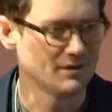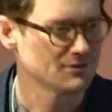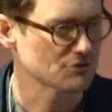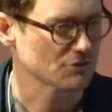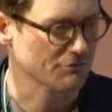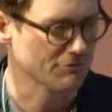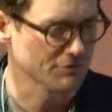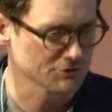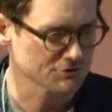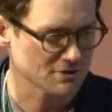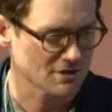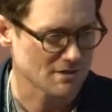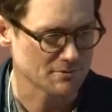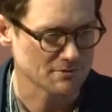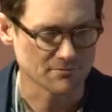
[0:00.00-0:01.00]
So the first
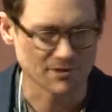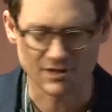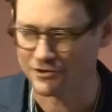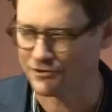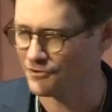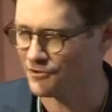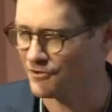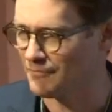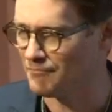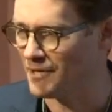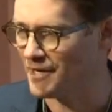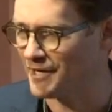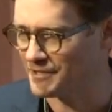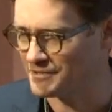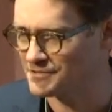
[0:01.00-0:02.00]
time in my career, I'm
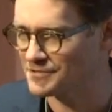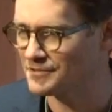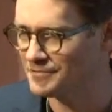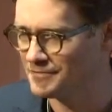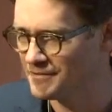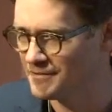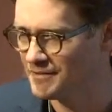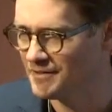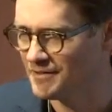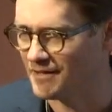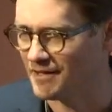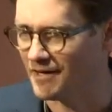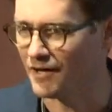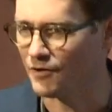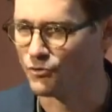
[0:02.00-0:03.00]
biased.
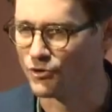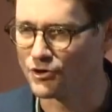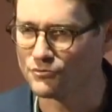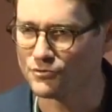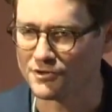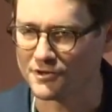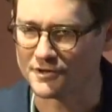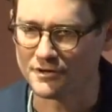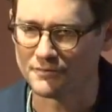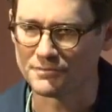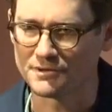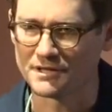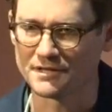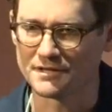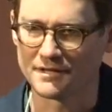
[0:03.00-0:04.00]
I work with a
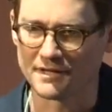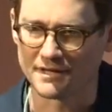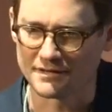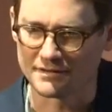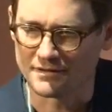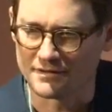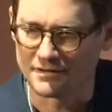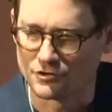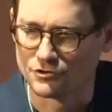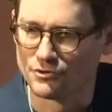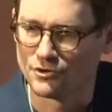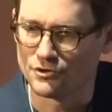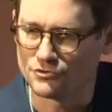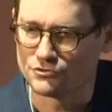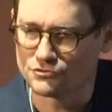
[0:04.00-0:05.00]
company that
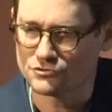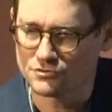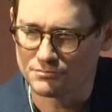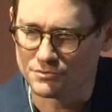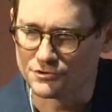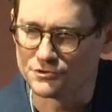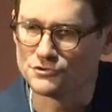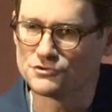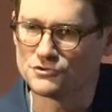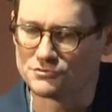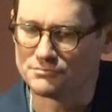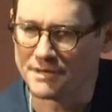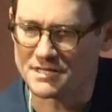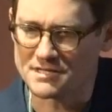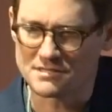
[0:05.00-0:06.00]
grows,
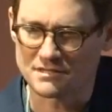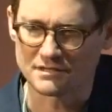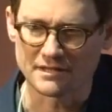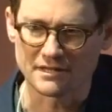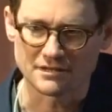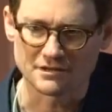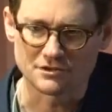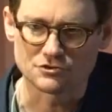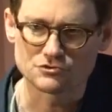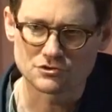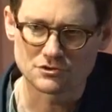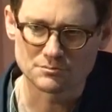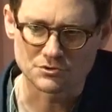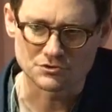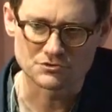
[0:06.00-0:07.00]
produces medicine, and
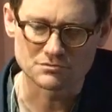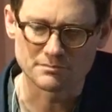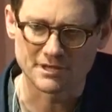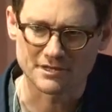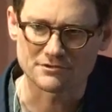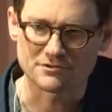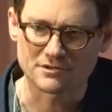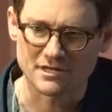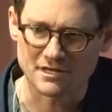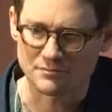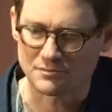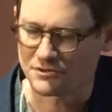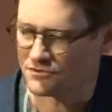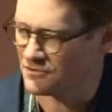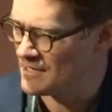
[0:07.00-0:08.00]
distributes medical
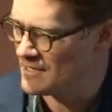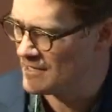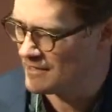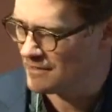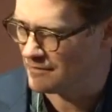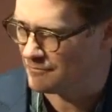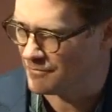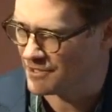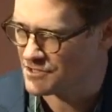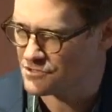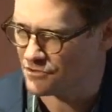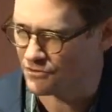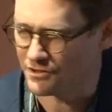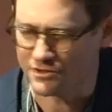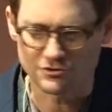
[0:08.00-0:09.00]
cannabis in
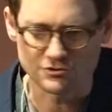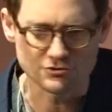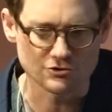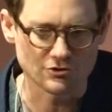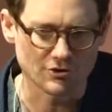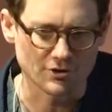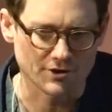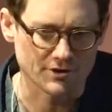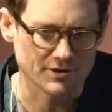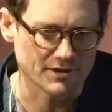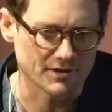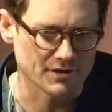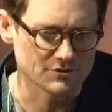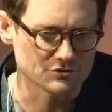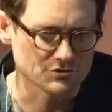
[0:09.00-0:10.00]
Minnesota and New York.
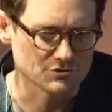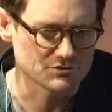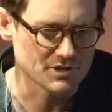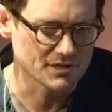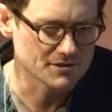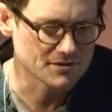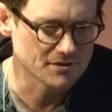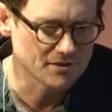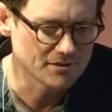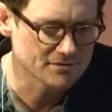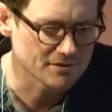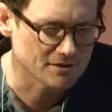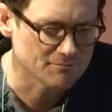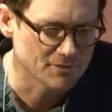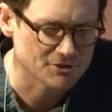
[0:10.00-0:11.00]
So
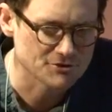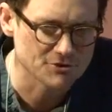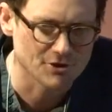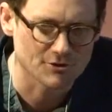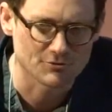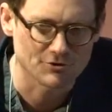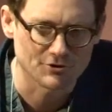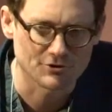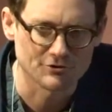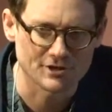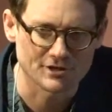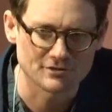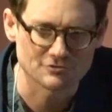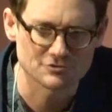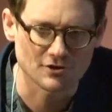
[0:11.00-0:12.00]
take my talk with a
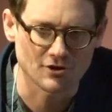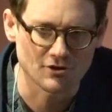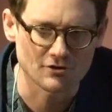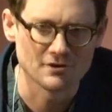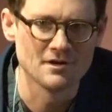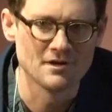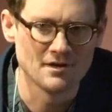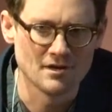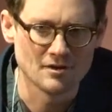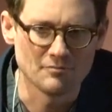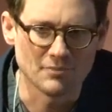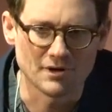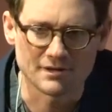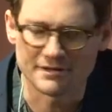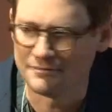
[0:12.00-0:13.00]
grain of salt,
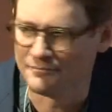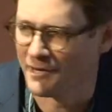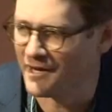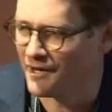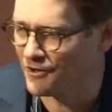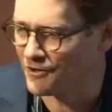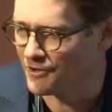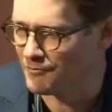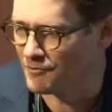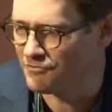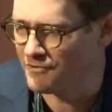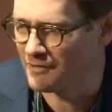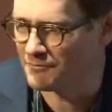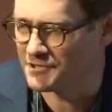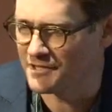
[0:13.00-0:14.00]
but in my heart, I'm a
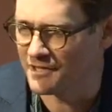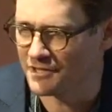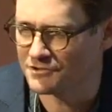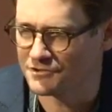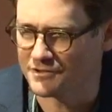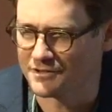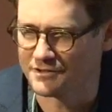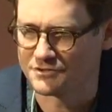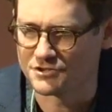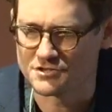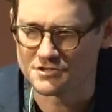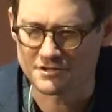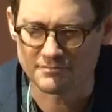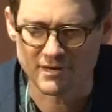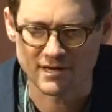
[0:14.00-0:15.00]
family doctor and
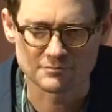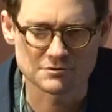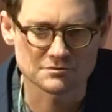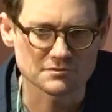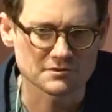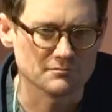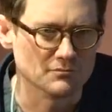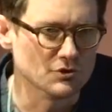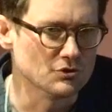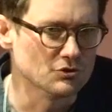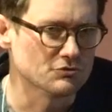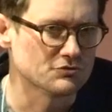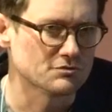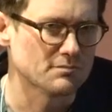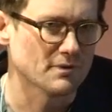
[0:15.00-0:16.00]
just am absolutely
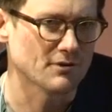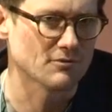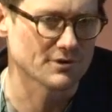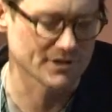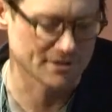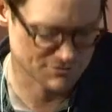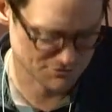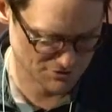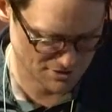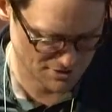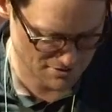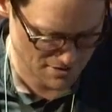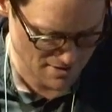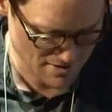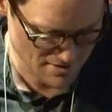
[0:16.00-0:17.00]
moved by what I've
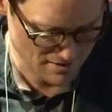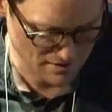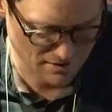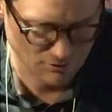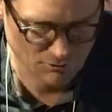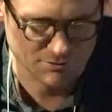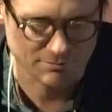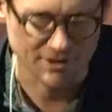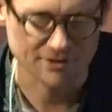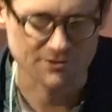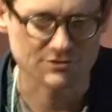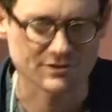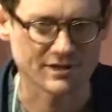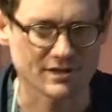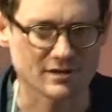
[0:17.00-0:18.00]
seen with
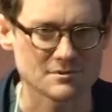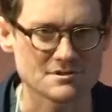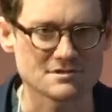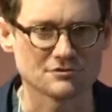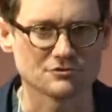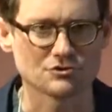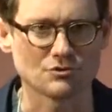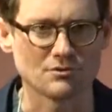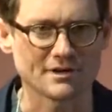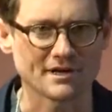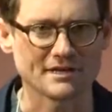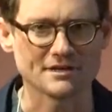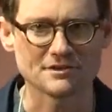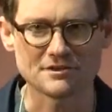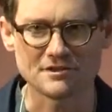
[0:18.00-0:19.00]
medical cannabis. And so when
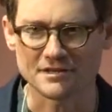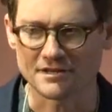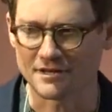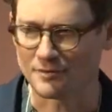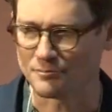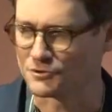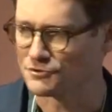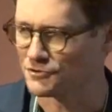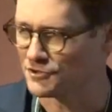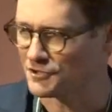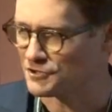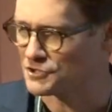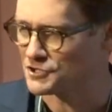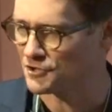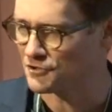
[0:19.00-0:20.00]
I get the opportunity
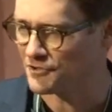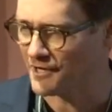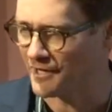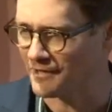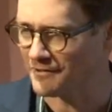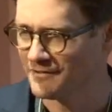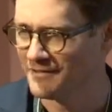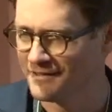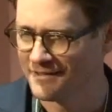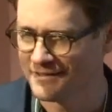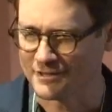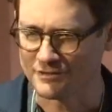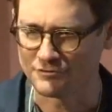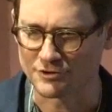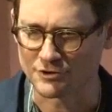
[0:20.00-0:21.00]
to share that,
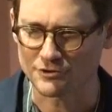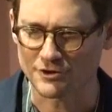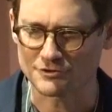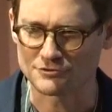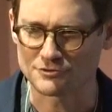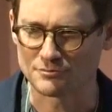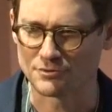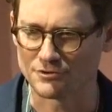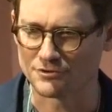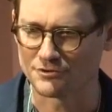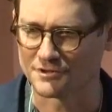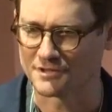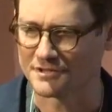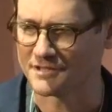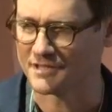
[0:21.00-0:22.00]
even across the border
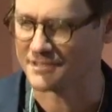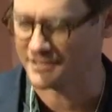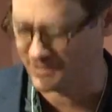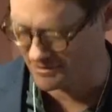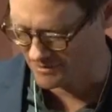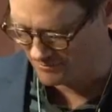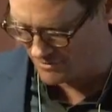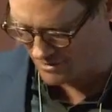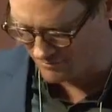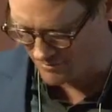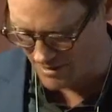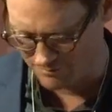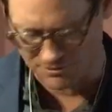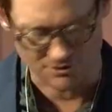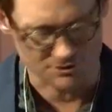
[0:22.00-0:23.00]
in Connecticut, I'm
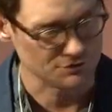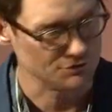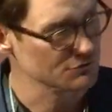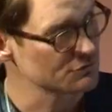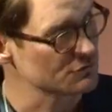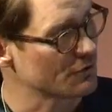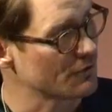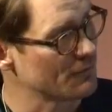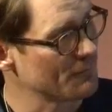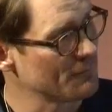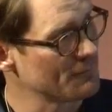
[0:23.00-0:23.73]
happy to do so.